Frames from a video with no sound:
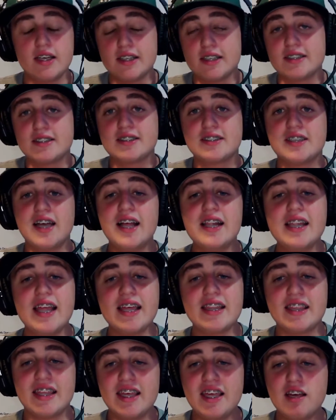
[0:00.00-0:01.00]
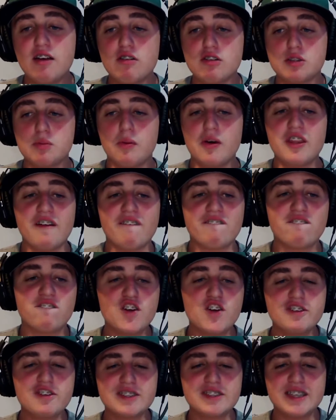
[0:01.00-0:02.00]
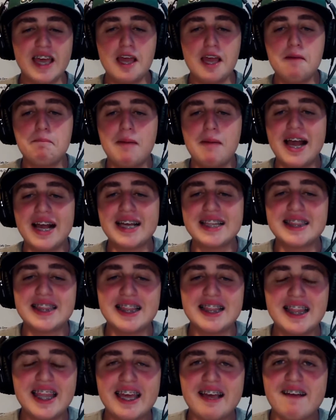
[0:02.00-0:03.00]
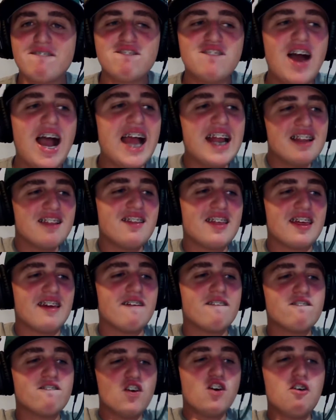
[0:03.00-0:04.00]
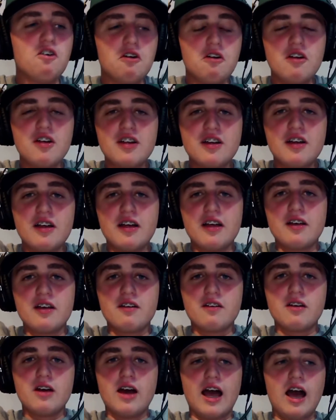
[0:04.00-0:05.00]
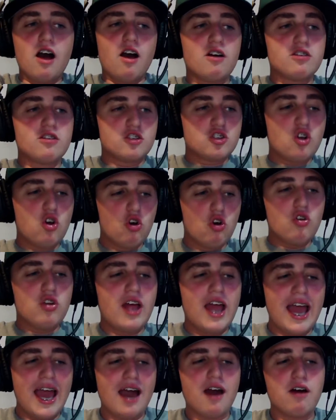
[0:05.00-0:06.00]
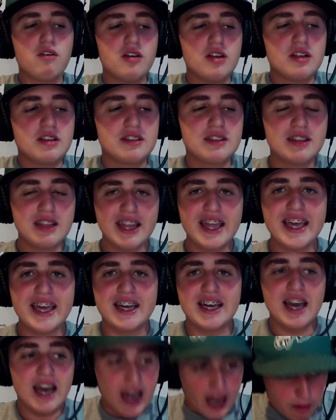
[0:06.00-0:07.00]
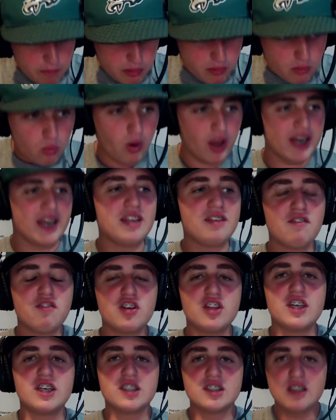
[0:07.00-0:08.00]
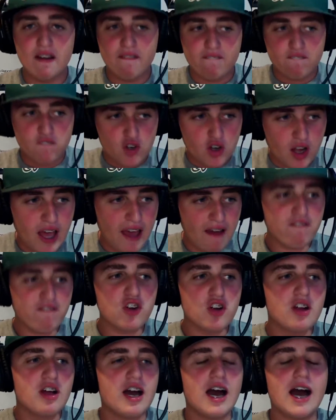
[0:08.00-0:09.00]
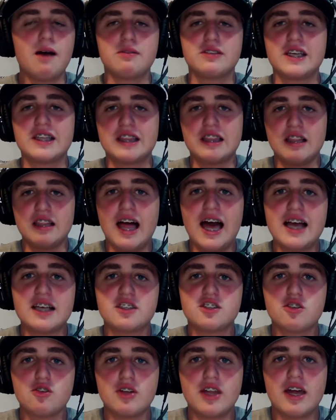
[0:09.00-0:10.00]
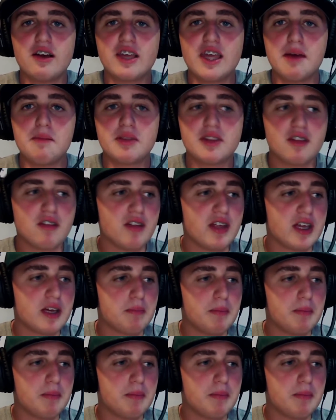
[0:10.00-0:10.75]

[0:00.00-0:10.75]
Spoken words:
Sunday, the Eagles play their first game back at the Link. Finally, full sold out Link. I've been waiting for this forever. I was at the last sold out game at the Link